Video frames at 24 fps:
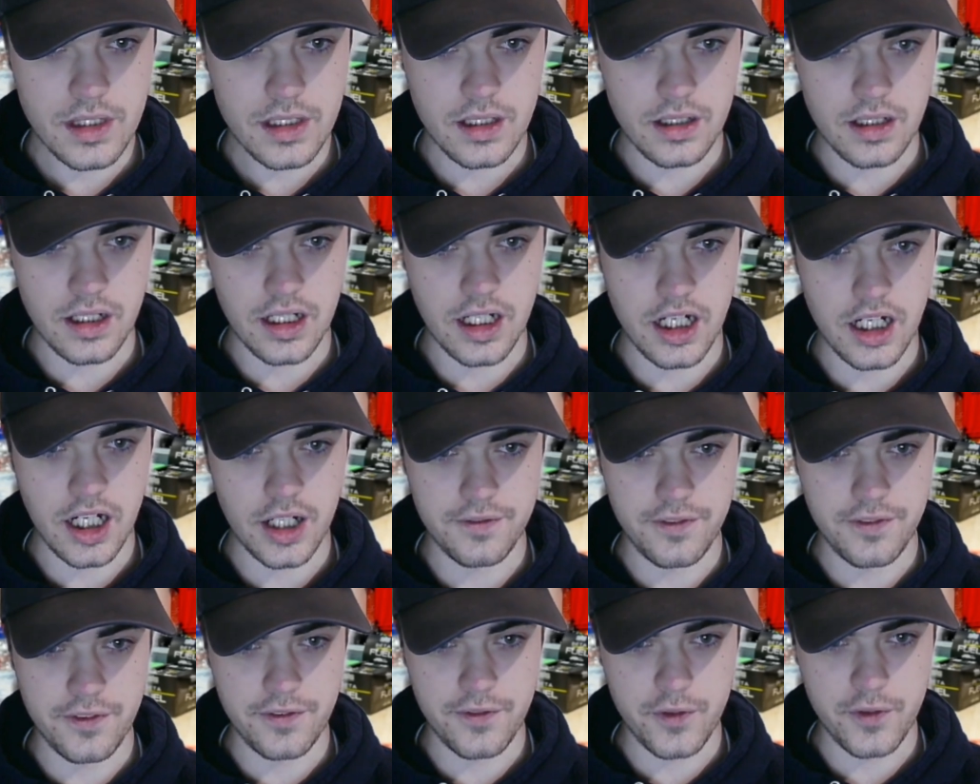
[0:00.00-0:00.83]

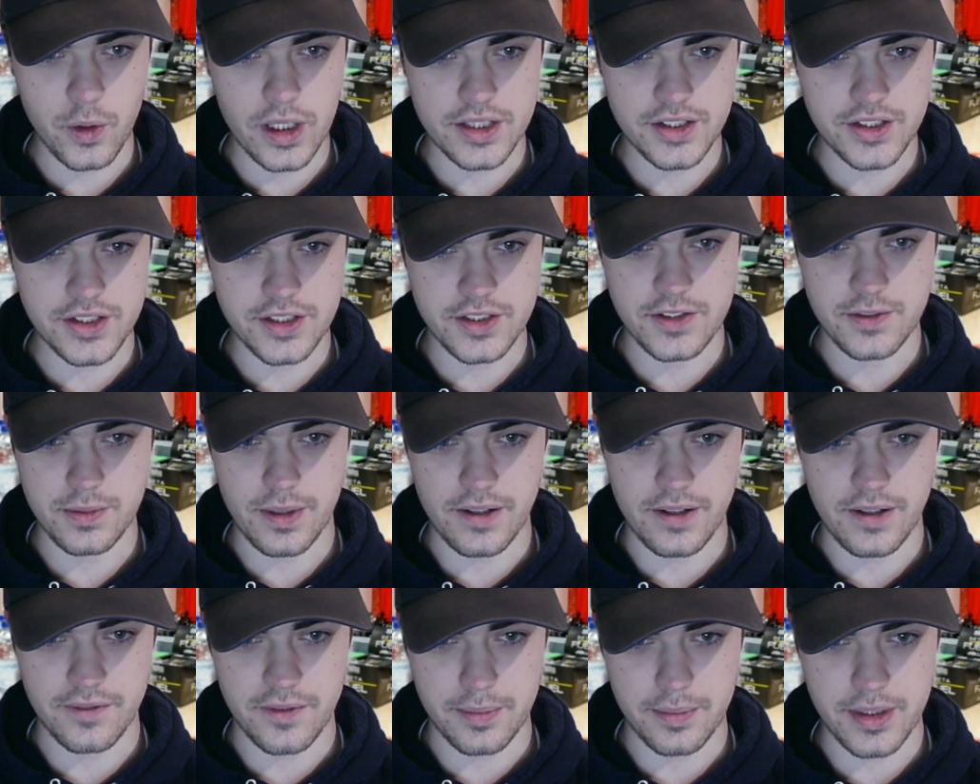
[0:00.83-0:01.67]
Over
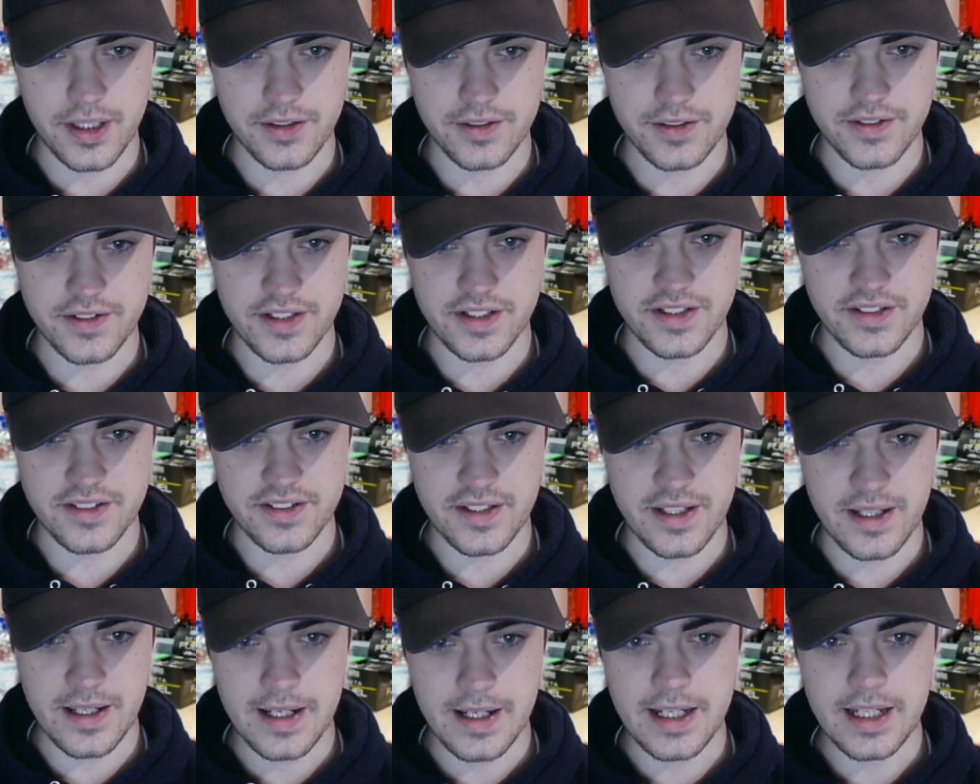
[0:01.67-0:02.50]
412 appearances,
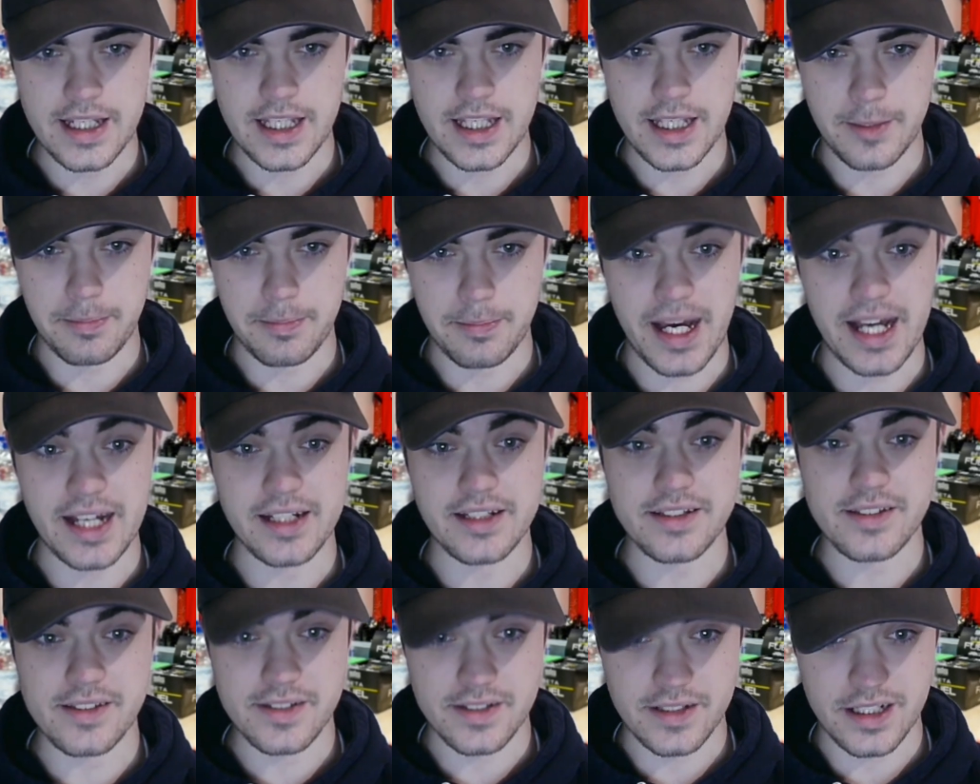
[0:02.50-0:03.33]
he
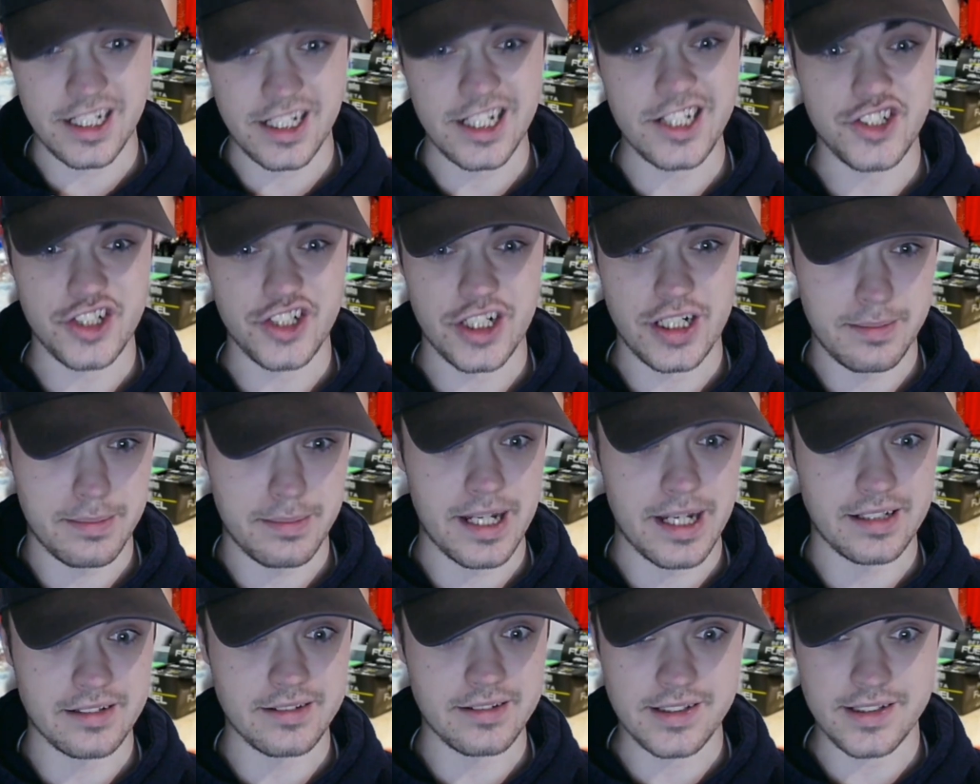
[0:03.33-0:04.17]
literally
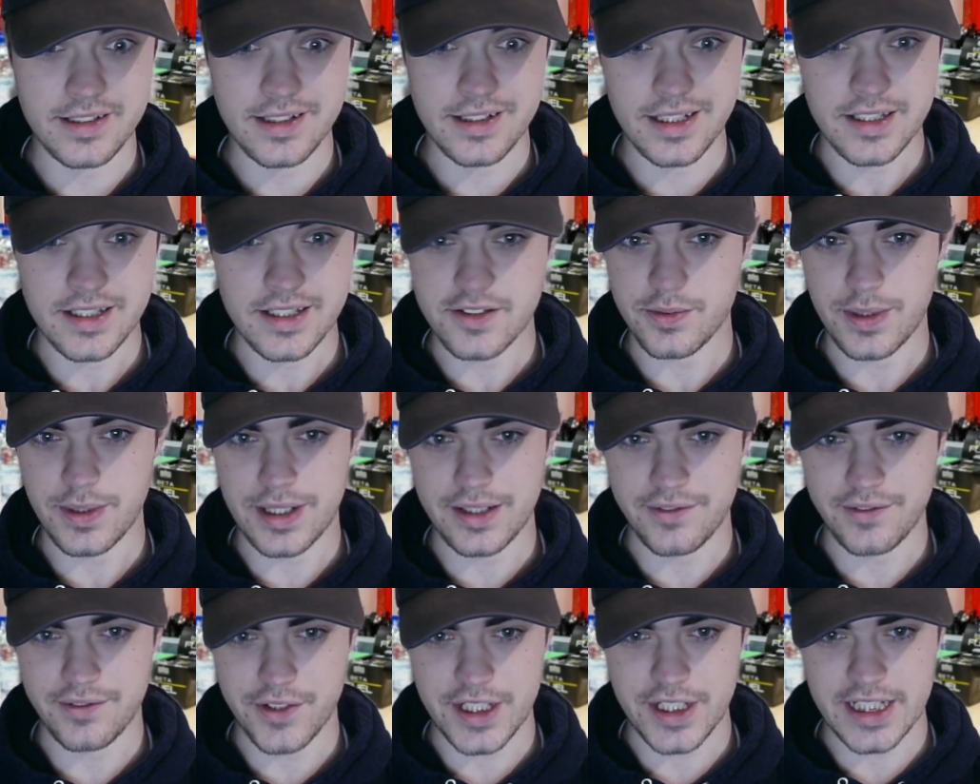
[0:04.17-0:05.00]
banged in
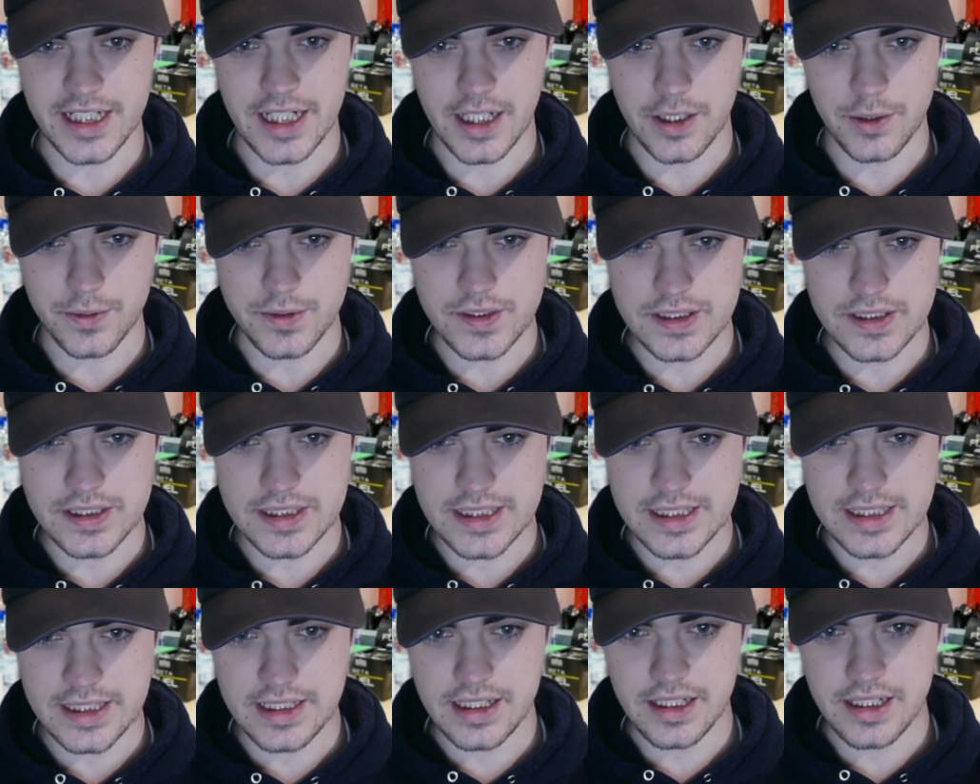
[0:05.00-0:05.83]
23 goals,
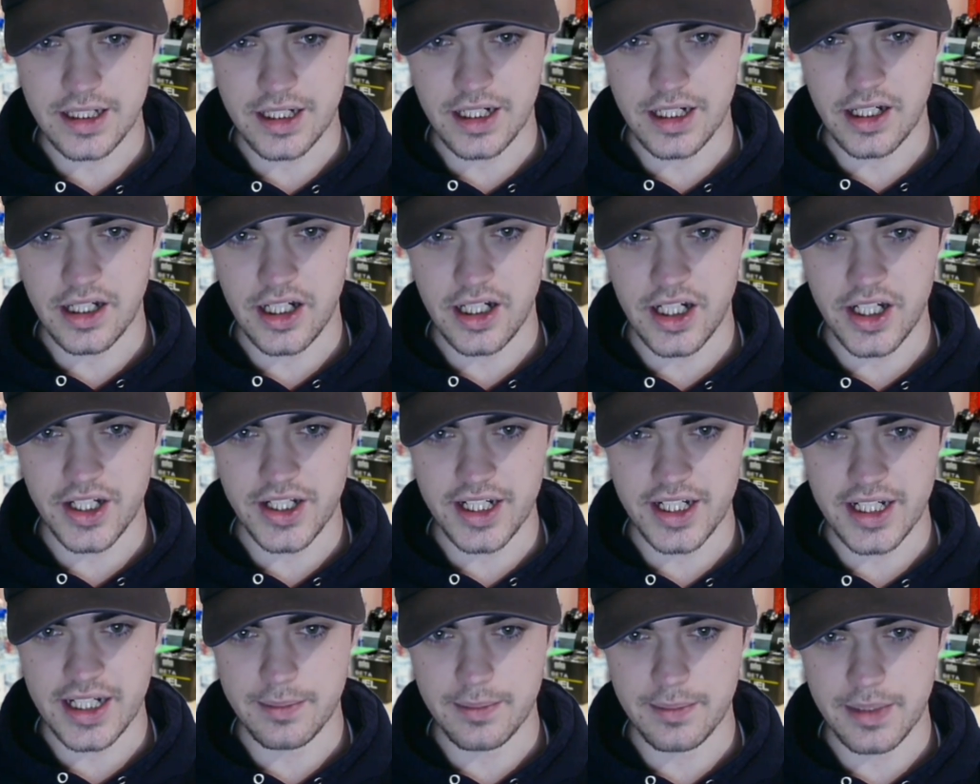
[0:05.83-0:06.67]

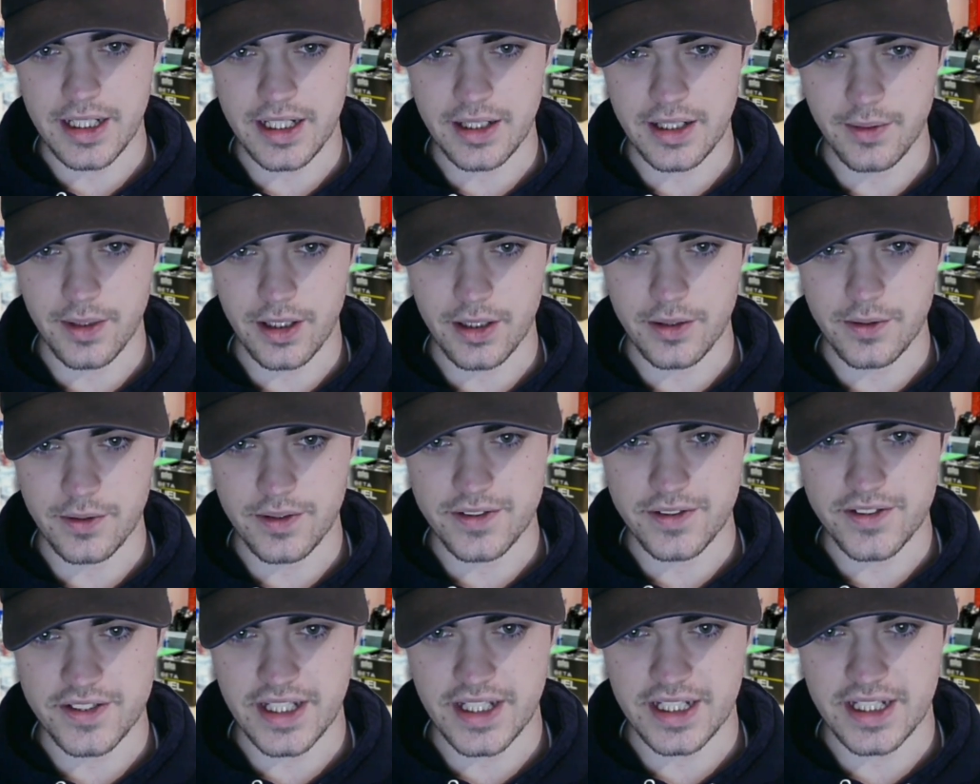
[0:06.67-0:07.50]
earning him hero
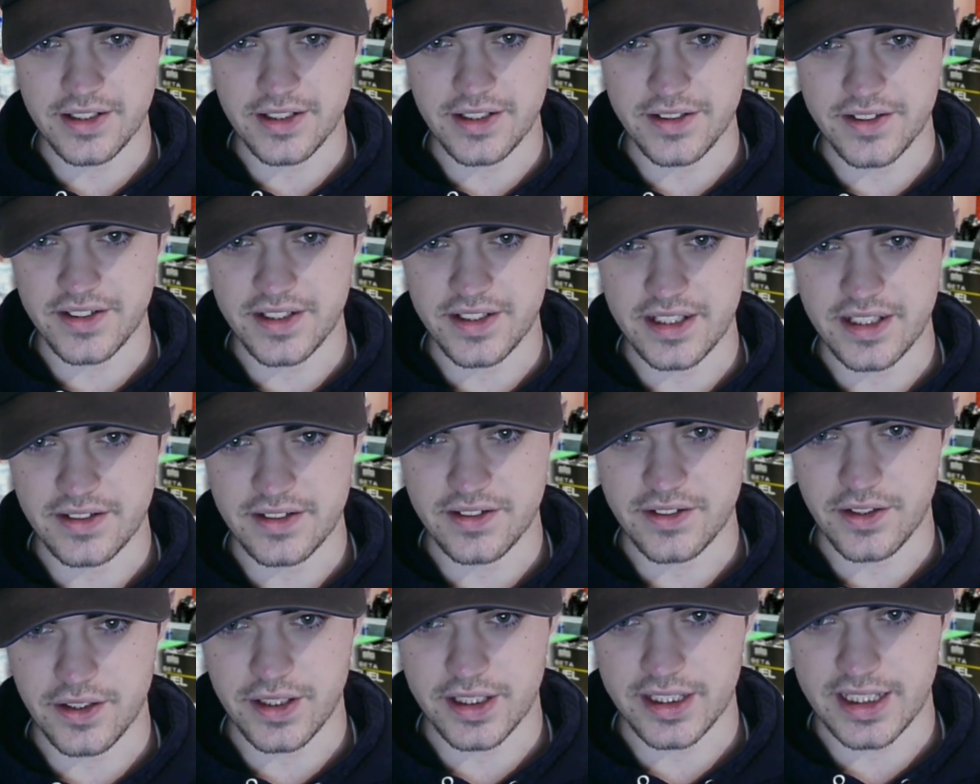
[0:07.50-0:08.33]
status inside